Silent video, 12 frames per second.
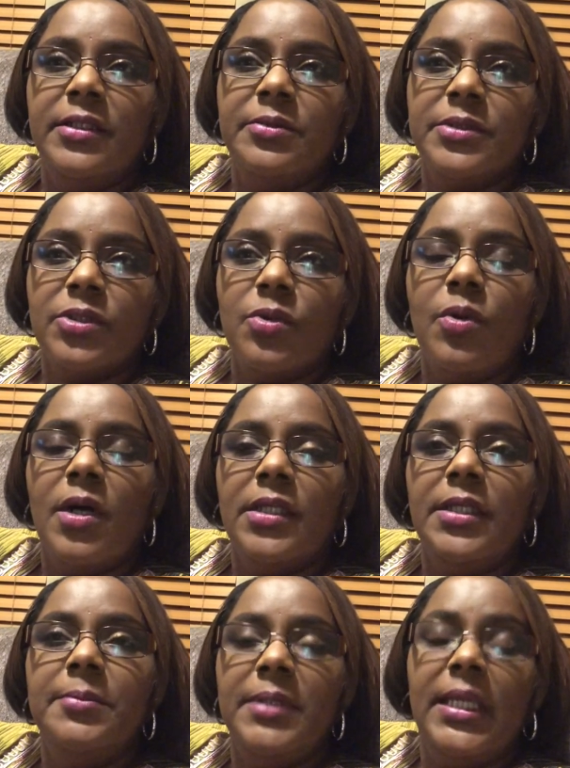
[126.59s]
He
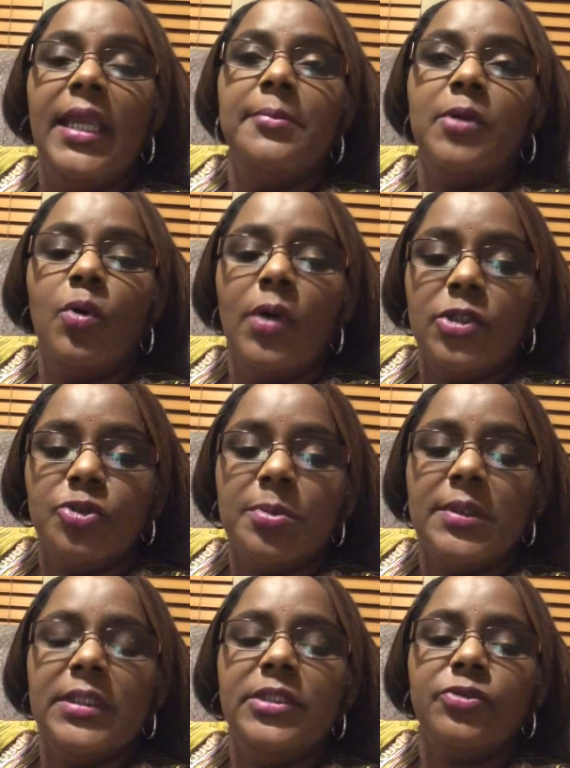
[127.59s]
became a
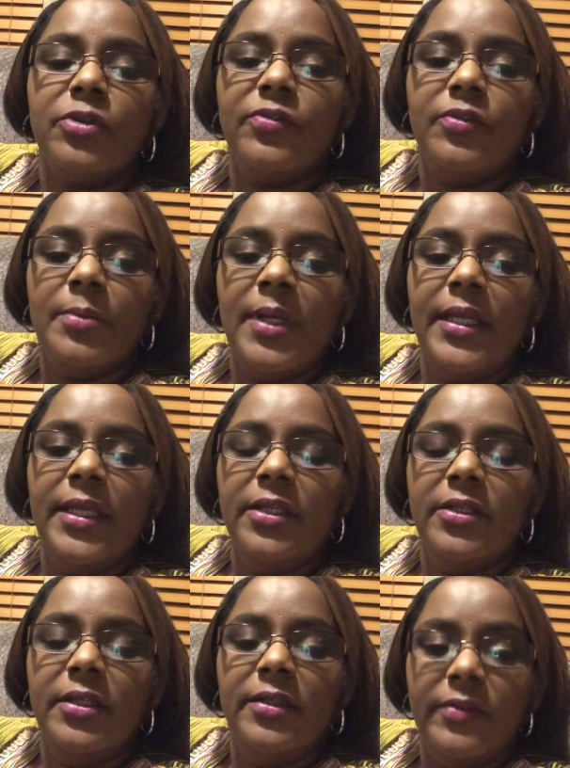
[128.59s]
quadriplegic from
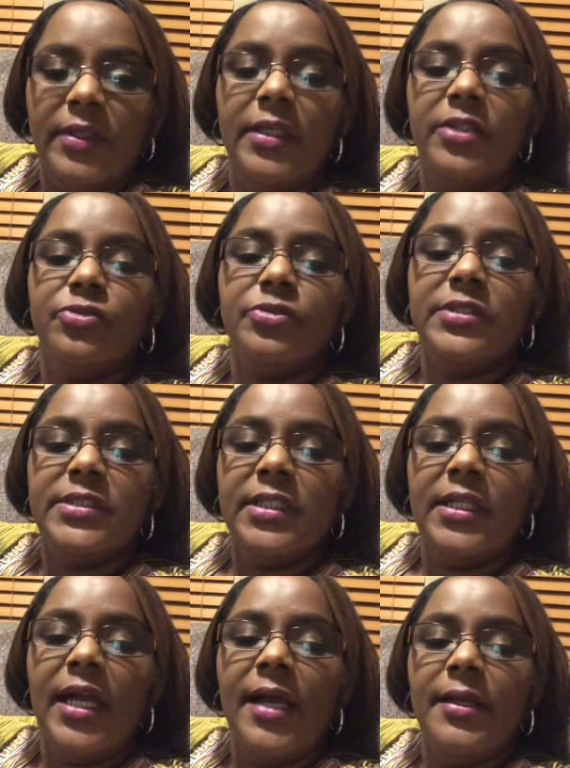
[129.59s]
the injuries
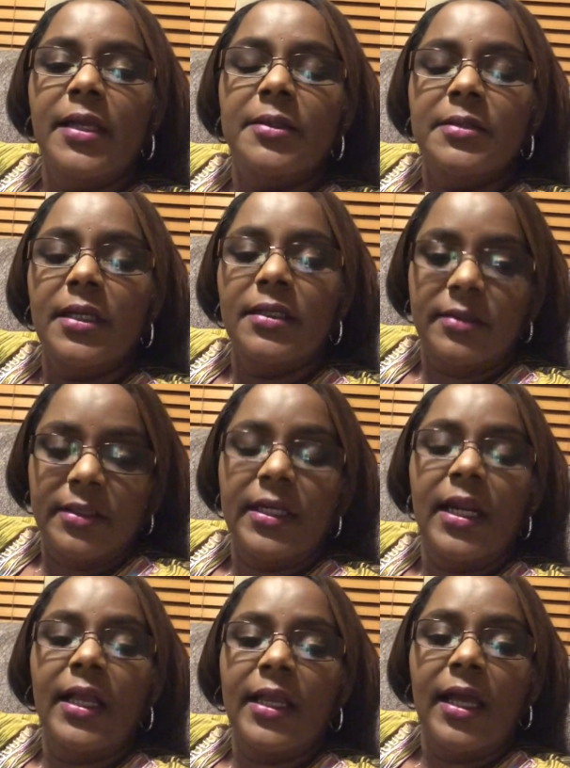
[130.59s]
that
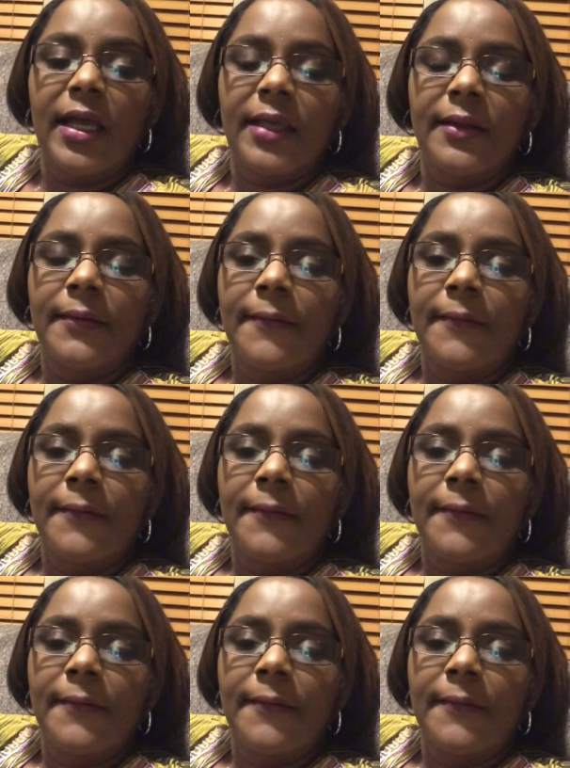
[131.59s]
I got.